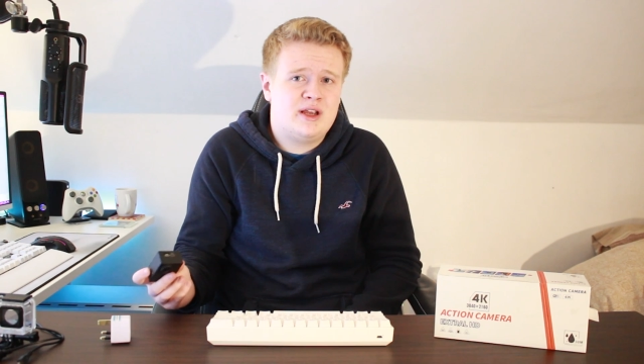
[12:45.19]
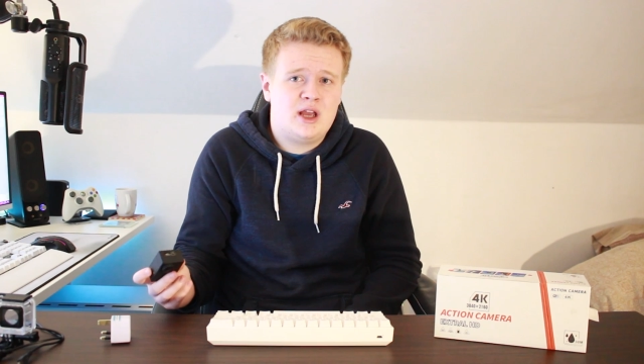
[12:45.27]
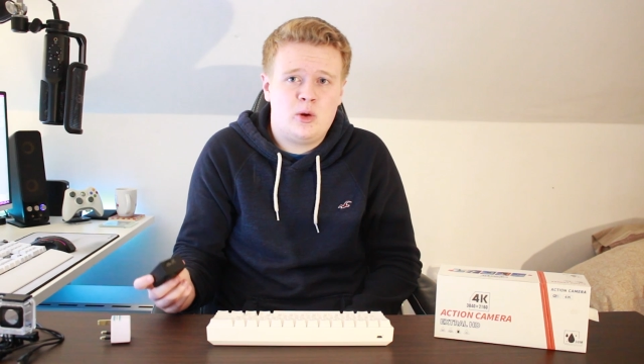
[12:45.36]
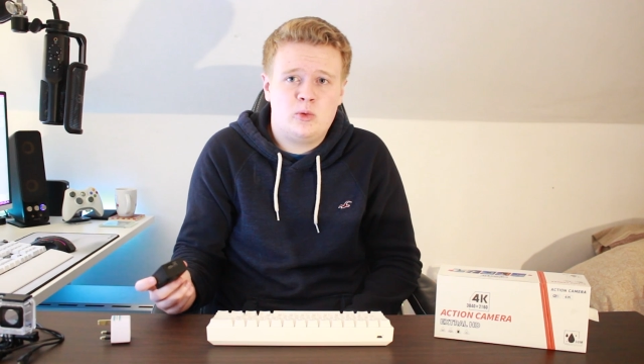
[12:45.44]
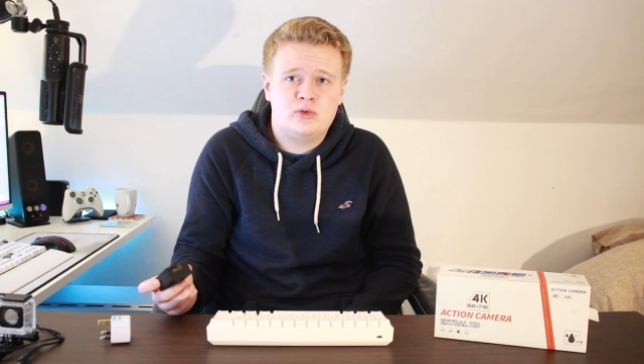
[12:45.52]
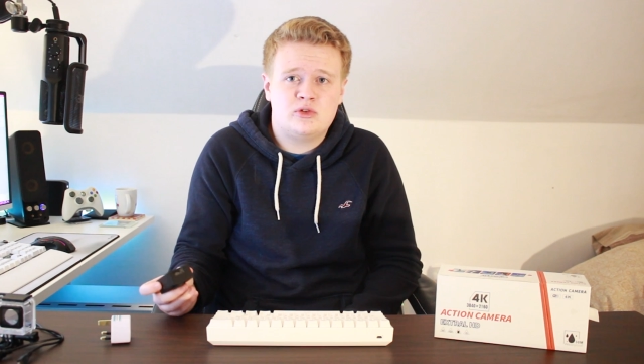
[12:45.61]

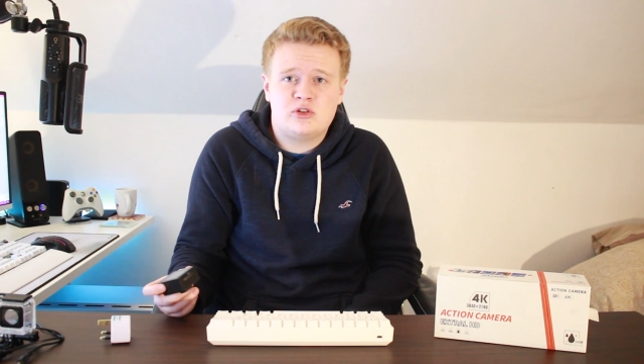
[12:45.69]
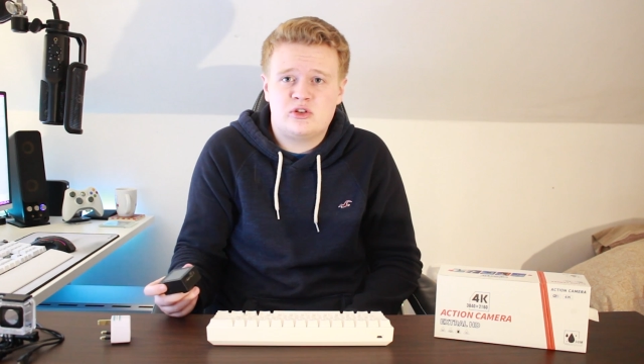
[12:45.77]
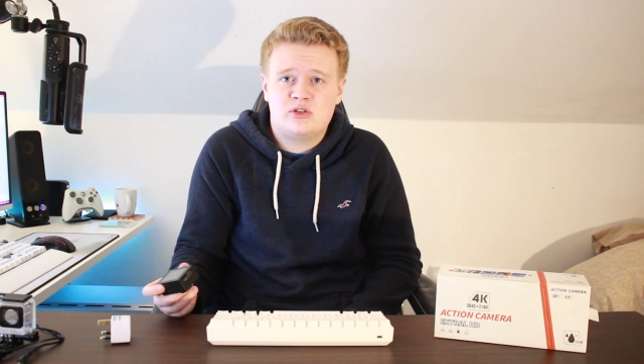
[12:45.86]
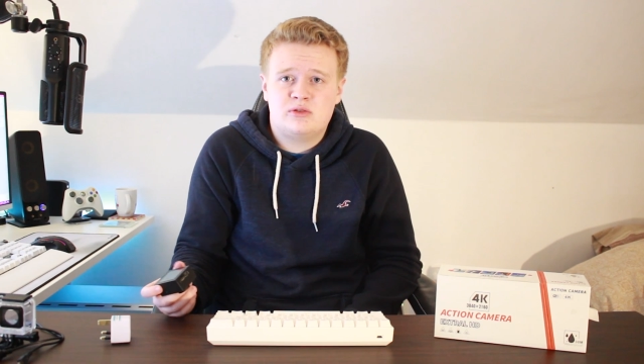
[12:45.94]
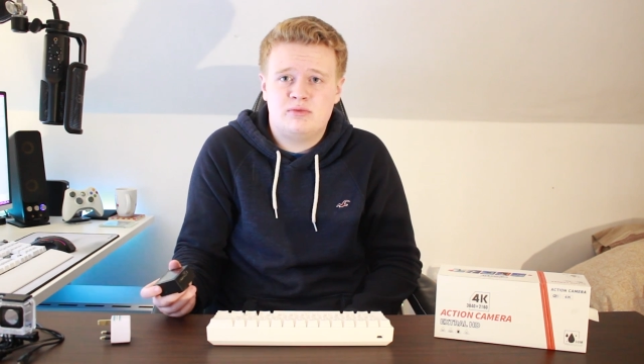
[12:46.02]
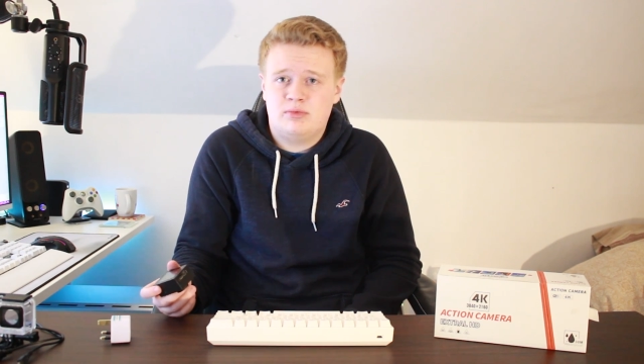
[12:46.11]

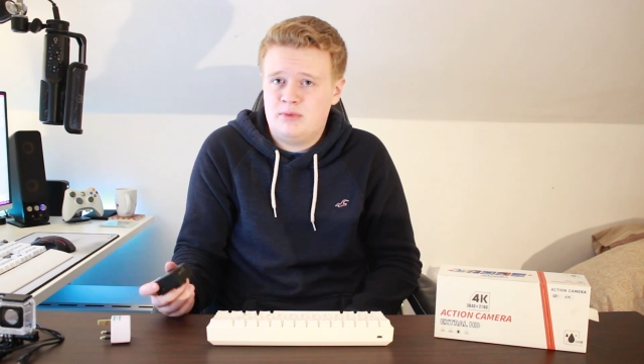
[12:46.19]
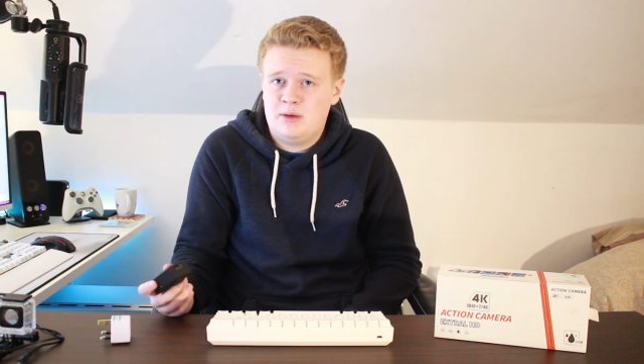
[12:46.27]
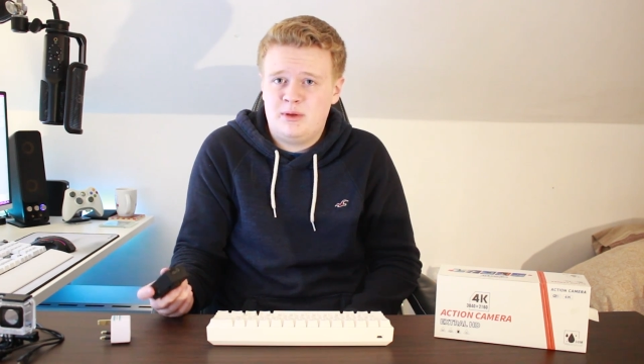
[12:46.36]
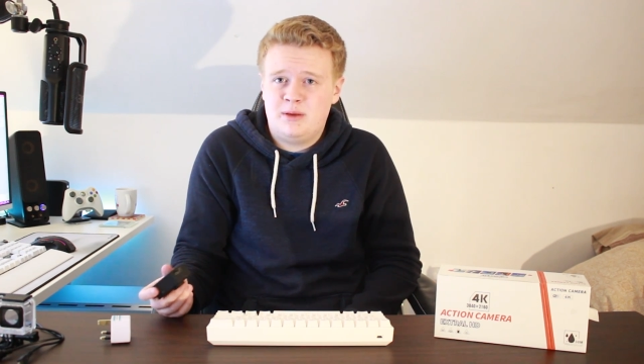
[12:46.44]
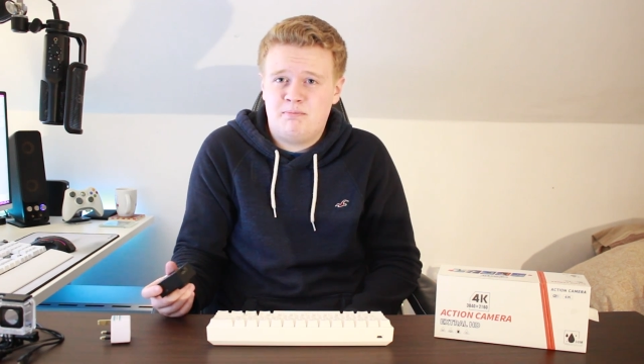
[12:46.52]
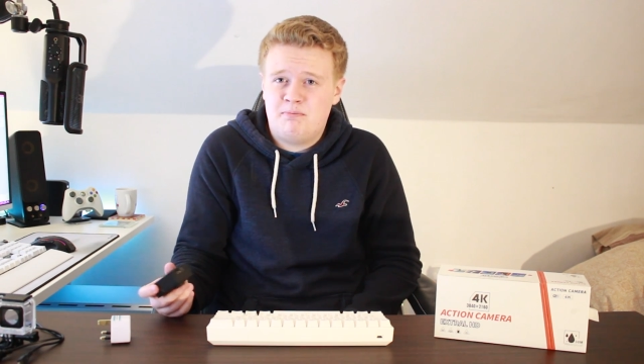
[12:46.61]
hours,
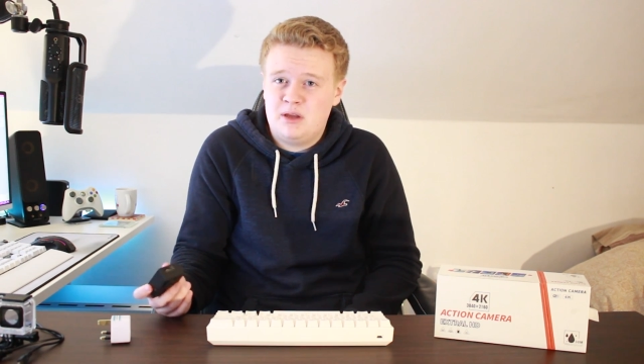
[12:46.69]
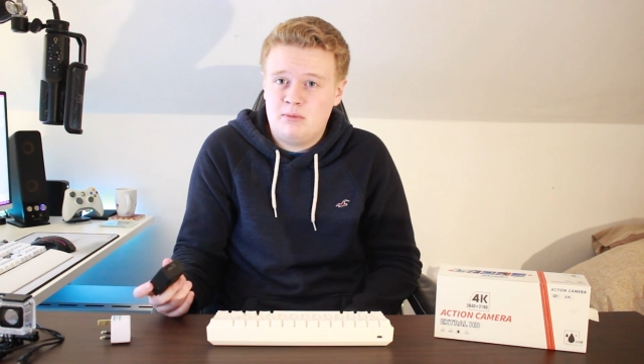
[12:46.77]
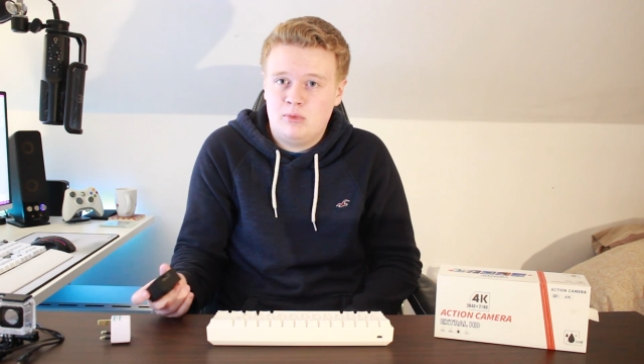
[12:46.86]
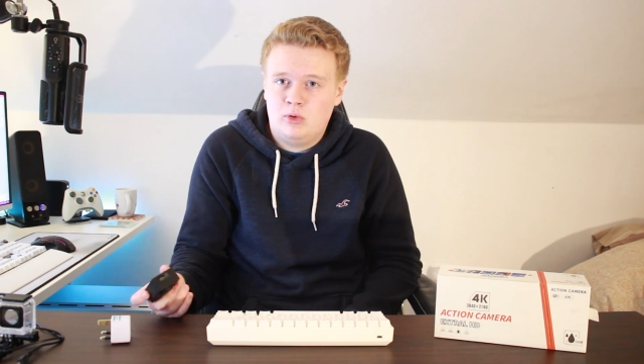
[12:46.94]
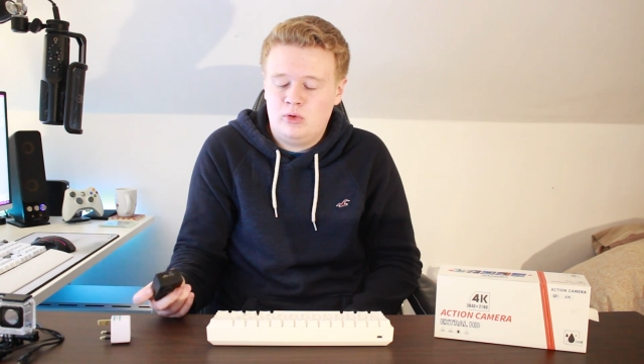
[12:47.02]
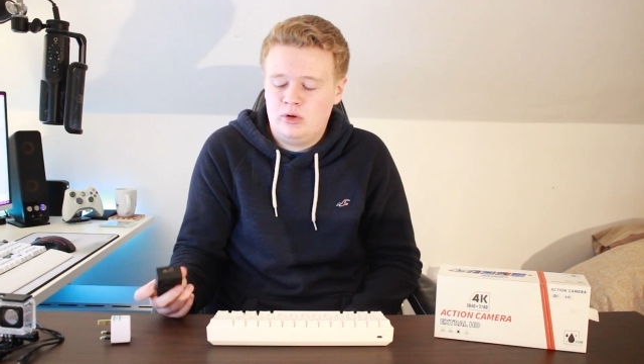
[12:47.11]
maybe a bit
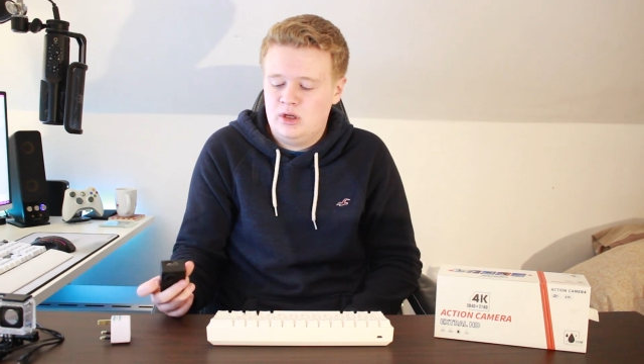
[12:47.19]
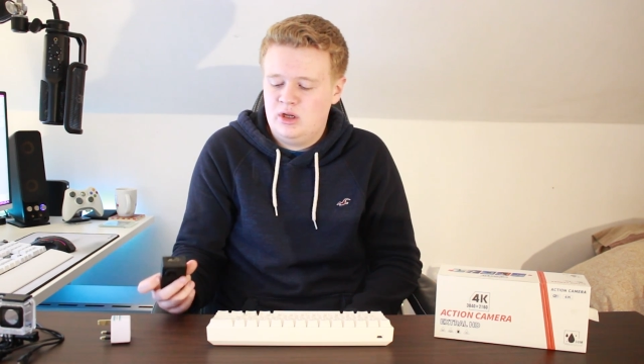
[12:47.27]
more,